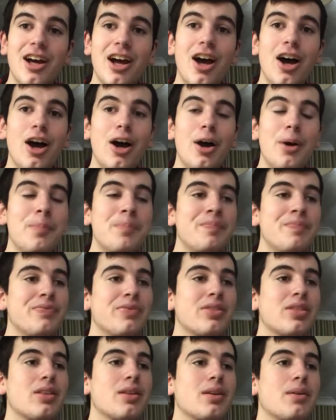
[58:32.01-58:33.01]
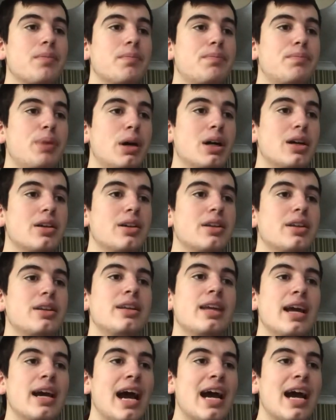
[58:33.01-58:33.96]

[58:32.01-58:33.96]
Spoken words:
But yeah,